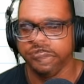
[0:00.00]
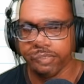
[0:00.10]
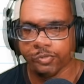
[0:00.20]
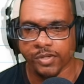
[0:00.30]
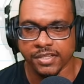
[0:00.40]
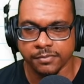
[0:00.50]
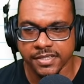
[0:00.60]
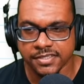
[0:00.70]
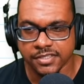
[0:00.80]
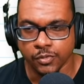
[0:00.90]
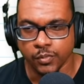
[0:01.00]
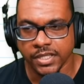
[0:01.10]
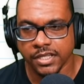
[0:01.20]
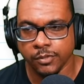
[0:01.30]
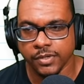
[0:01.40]
So what that means is the
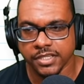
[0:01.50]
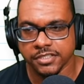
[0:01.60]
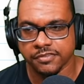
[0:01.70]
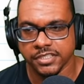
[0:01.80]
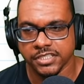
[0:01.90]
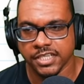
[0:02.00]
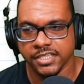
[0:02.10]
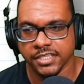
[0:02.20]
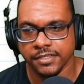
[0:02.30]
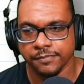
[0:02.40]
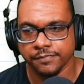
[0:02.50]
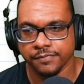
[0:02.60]
weekly wage for Jenny